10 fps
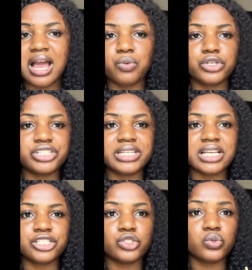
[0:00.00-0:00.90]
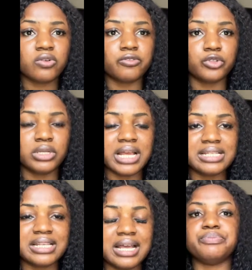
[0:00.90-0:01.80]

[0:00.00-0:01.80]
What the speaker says: was charged $12, and